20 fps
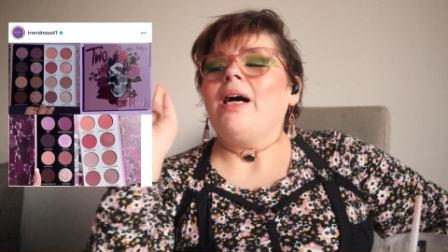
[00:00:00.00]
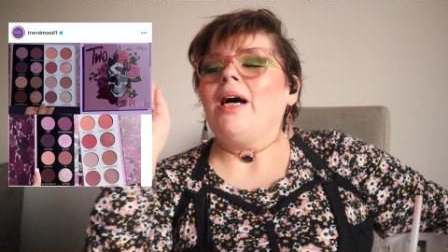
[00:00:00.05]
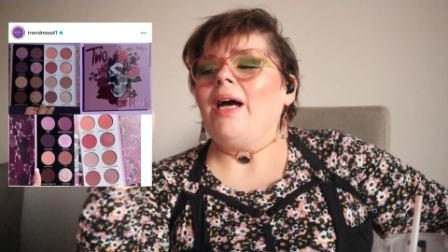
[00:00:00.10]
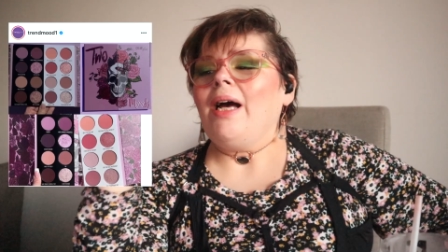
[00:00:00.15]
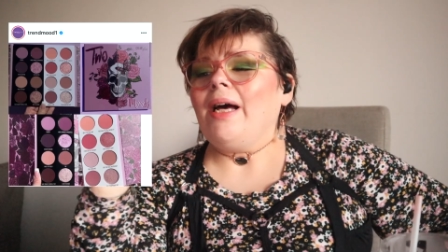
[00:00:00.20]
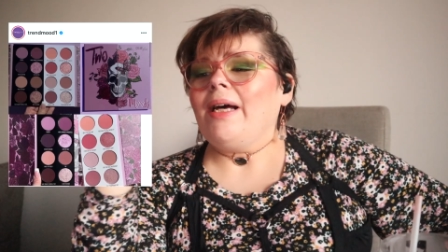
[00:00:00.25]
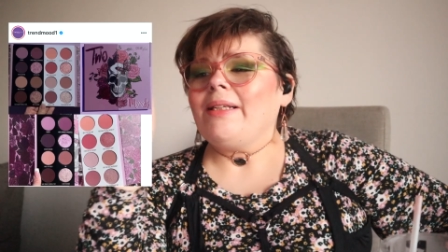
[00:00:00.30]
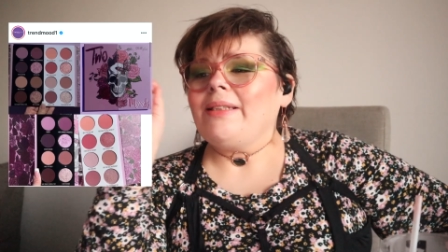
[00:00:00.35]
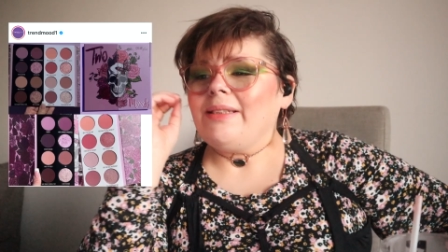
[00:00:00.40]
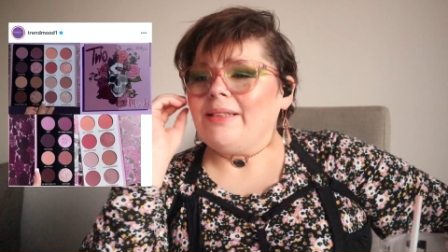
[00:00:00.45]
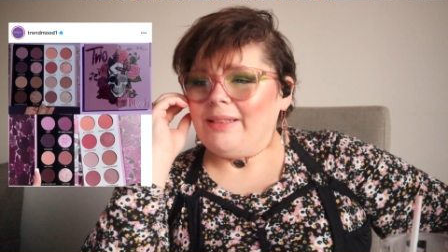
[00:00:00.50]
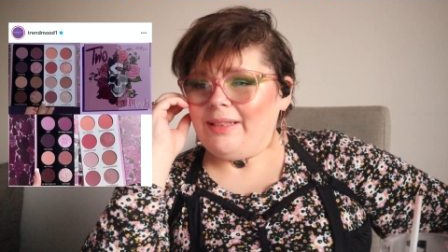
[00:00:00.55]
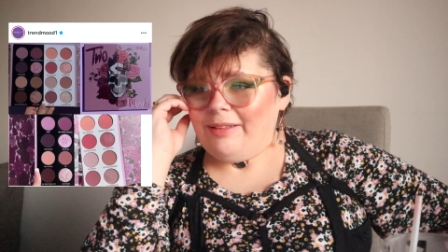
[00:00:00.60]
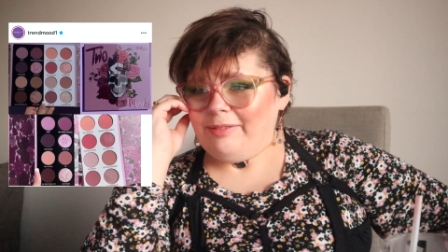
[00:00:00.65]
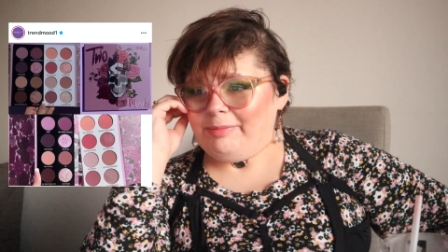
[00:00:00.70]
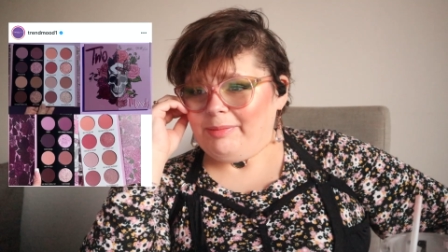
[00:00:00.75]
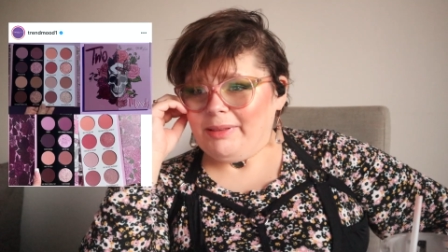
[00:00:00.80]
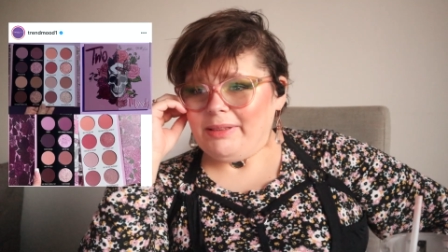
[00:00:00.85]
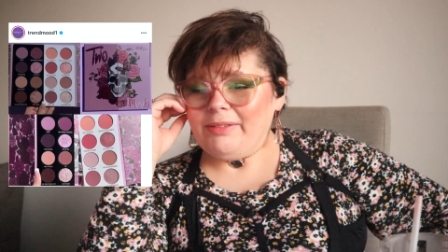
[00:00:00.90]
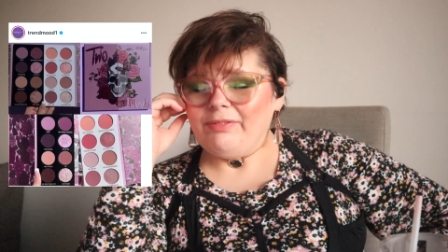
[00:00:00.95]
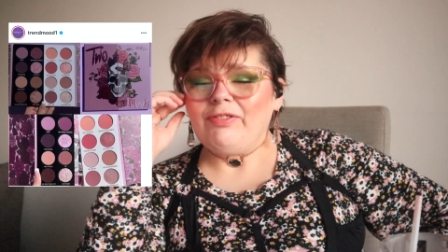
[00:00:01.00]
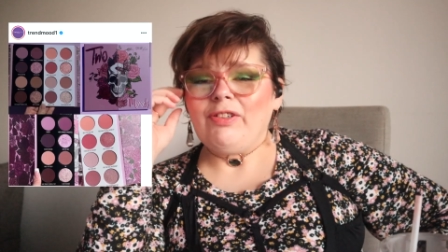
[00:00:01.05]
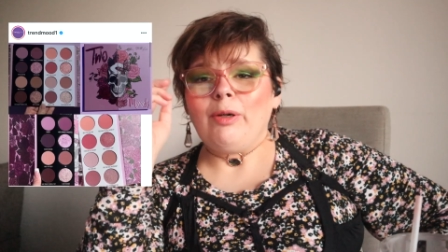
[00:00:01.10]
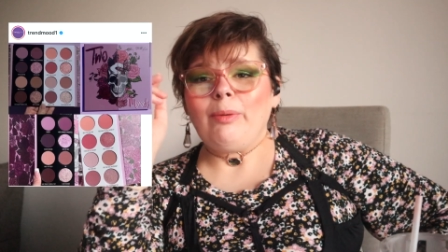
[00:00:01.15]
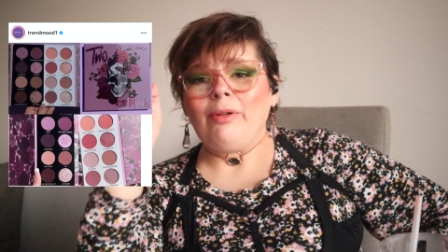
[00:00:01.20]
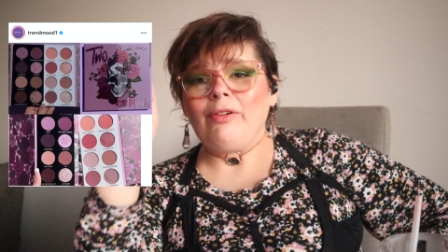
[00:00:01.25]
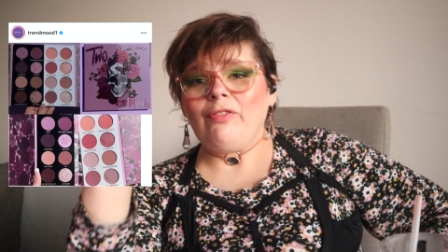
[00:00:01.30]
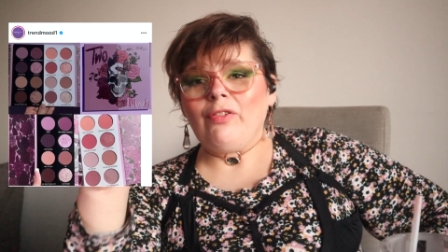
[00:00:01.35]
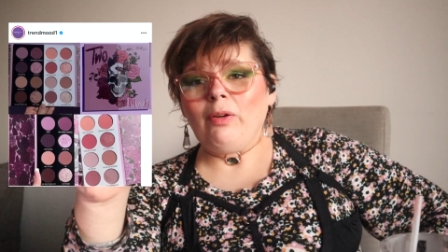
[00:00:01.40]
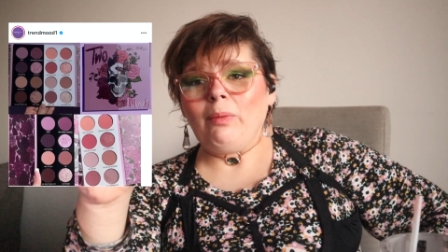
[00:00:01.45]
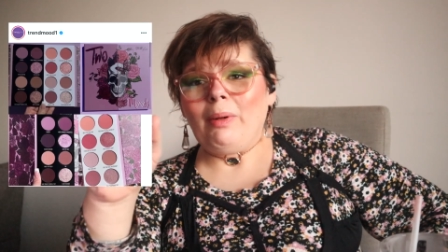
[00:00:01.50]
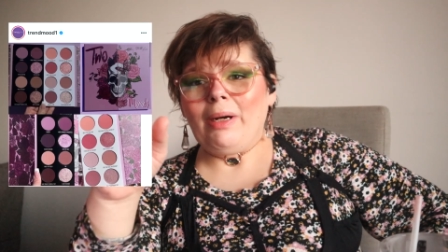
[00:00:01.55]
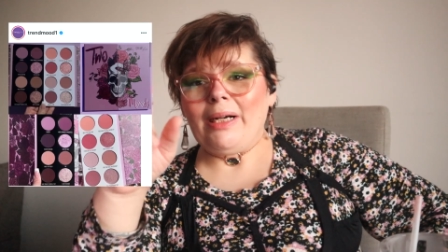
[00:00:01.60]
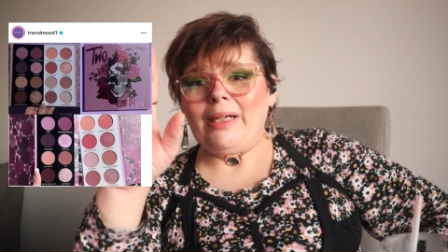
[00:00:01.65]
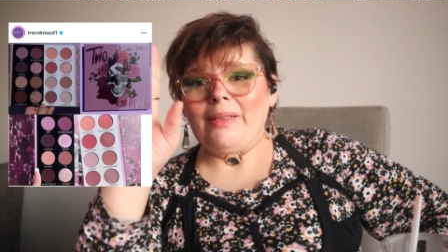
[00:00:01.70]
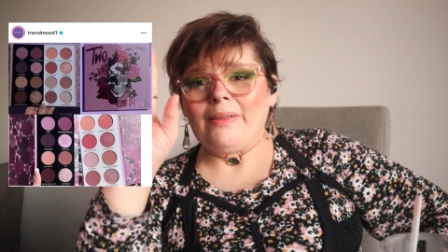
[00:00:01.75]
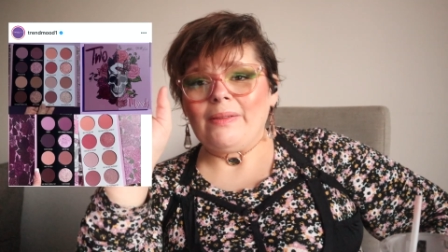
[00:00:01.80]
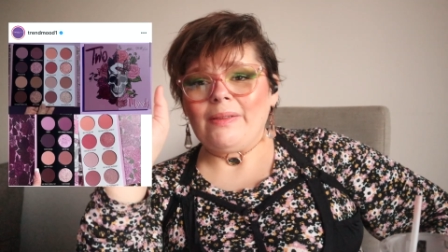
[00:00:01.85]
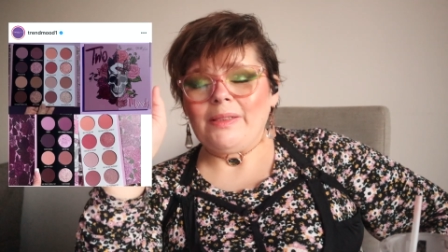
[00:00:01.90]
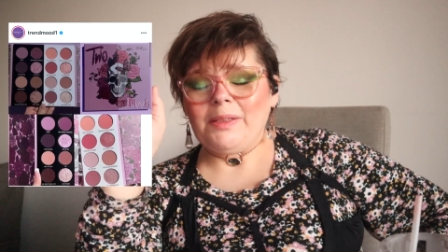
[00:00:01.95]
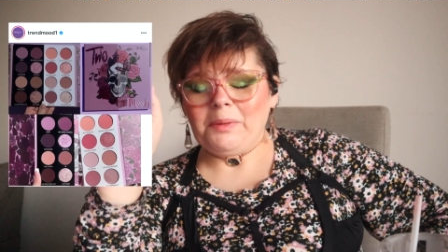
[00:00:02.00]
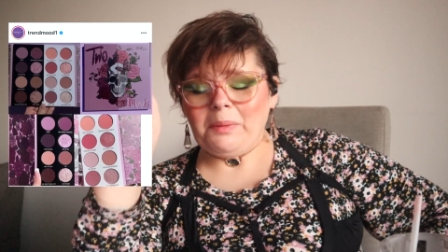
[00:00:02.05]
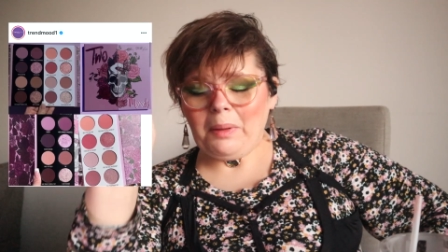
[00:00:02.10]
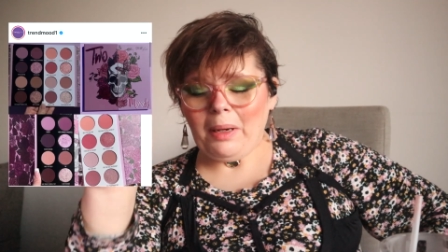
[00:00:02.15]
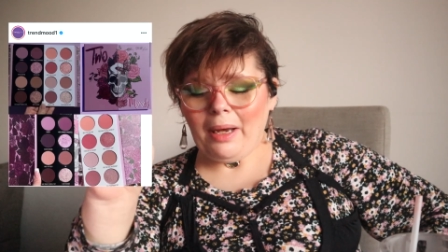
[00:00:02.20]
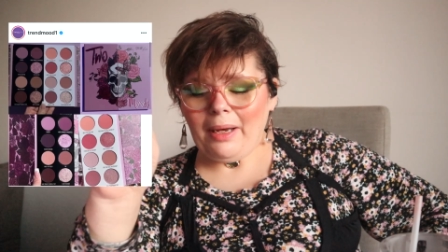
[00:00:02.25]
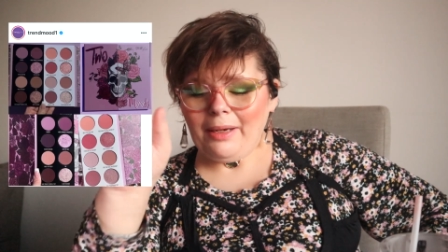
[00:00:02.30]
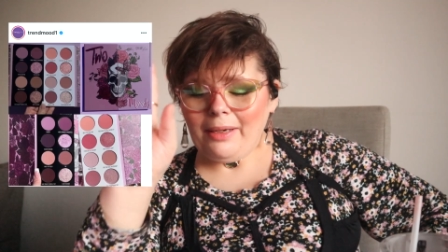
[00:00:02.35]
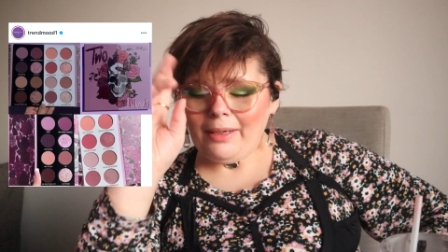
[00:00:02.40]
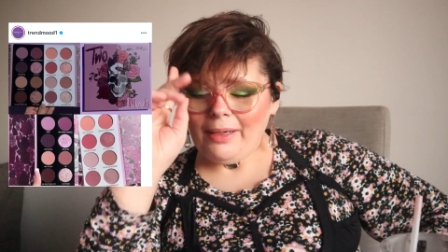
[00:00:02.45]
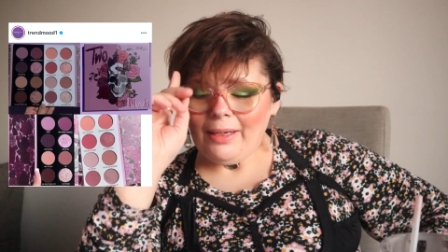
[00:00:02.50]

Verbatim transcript: And I've been filming for a while, so I,